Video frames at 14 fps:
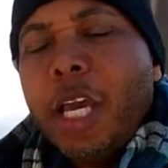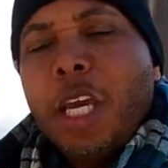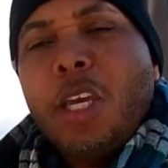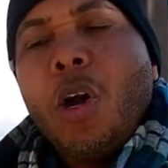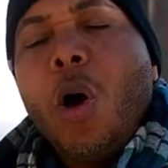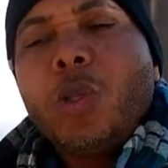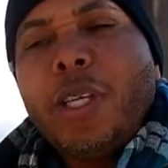
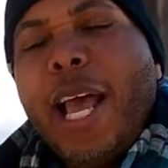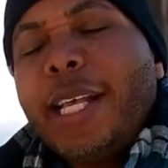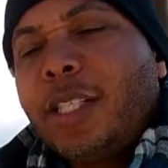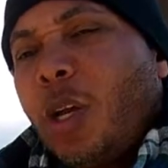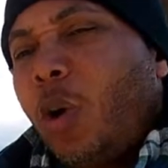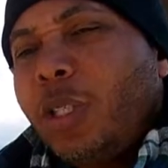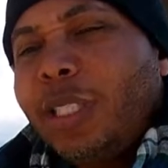He also has
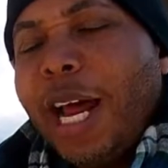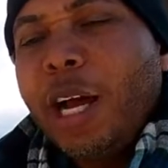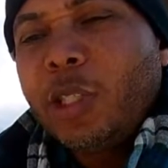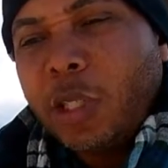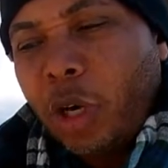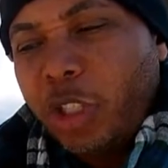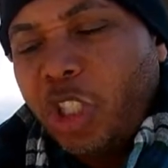his own
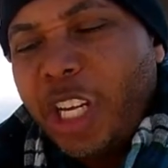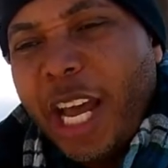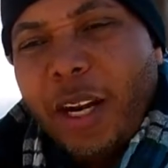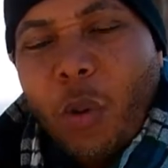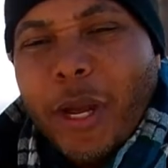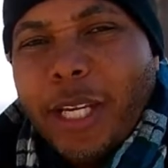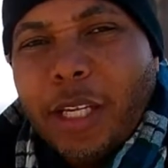Downstar
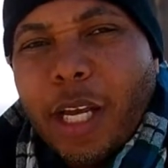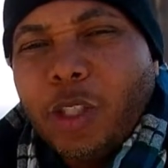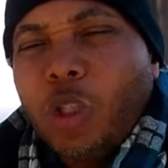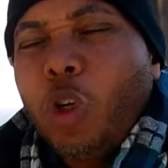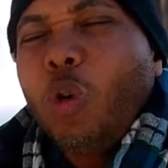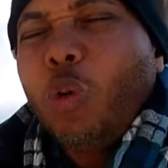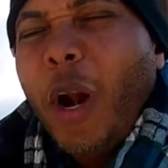channel where he does
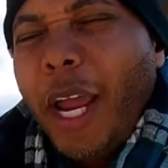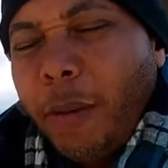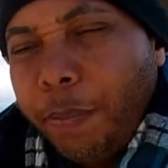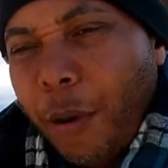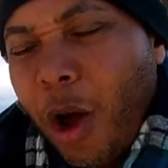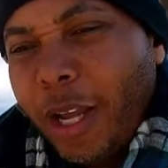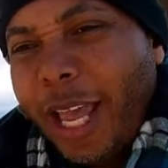great
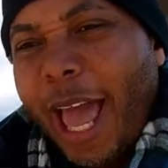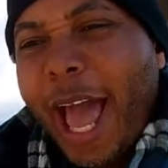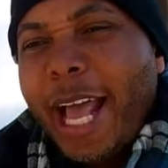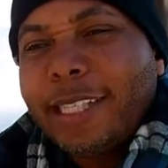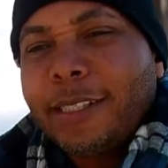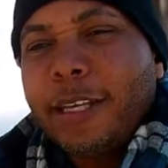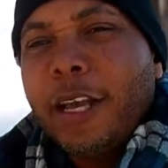
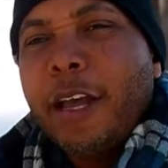podcasts,